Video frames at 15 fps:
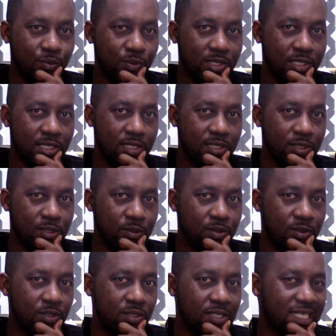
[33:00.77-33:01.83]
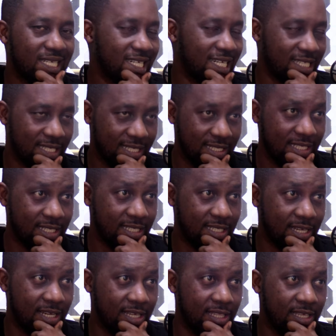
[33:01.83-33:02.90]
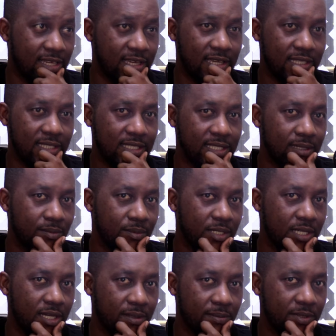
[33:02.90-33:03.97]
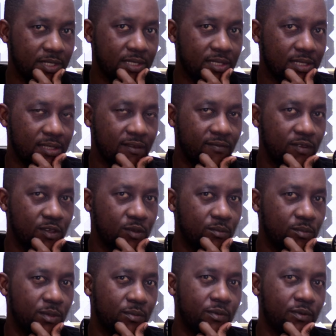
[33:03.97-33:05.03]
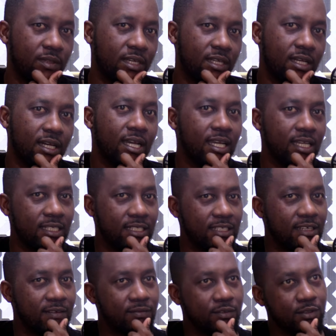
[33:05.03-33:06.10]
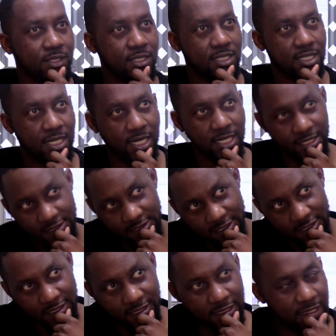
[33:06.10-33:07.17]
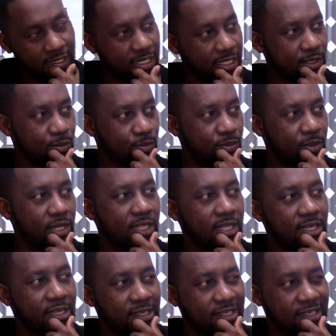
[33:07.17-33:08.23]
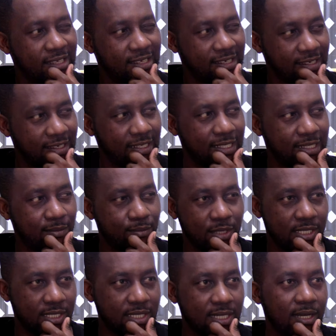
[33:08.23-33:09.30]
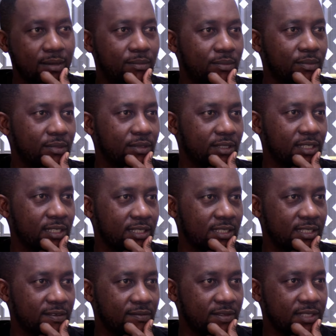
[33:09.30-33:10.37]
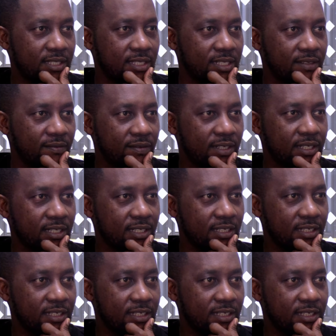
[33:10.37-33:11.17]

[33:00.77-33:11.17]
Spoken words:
We struggle to trust each other. And sometimes the few people that are kind enough to trust the next brother get messed up in a service delivery.